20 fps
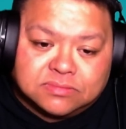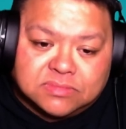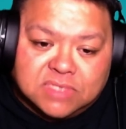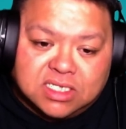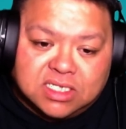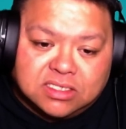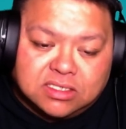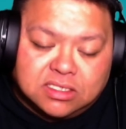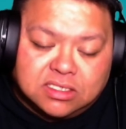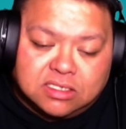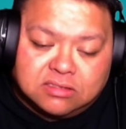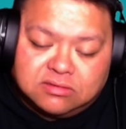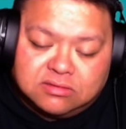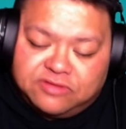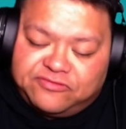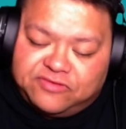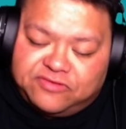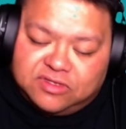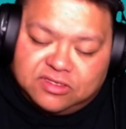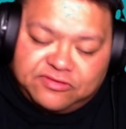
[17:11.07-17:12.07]
And
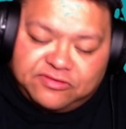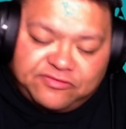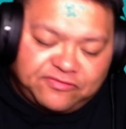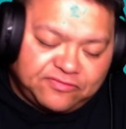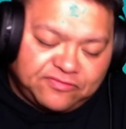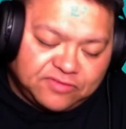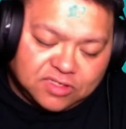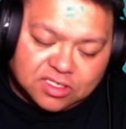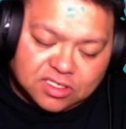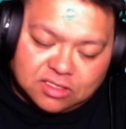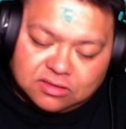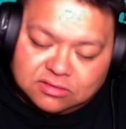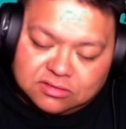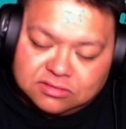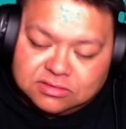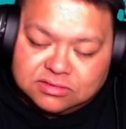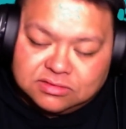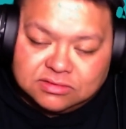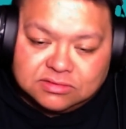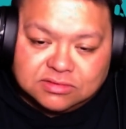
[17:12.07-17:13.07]
if you
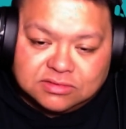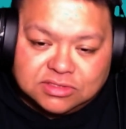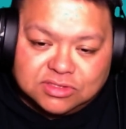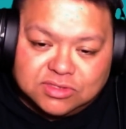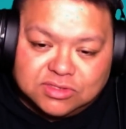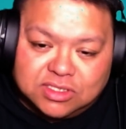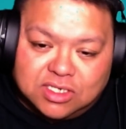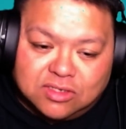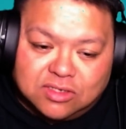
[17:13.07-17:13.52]
get